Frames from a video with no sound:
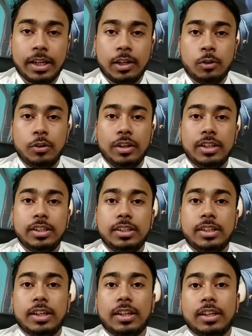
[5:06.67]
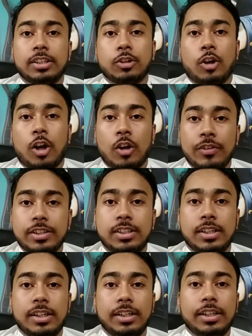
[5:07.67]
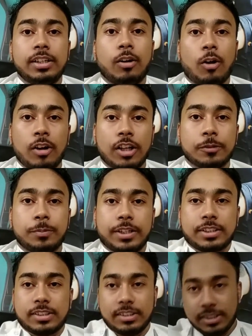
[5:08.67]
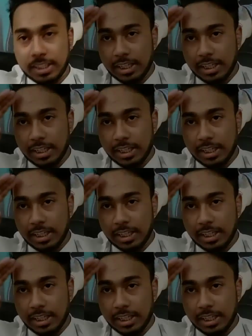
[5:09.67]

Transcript: a good engineer is always learning in all aspects. Jai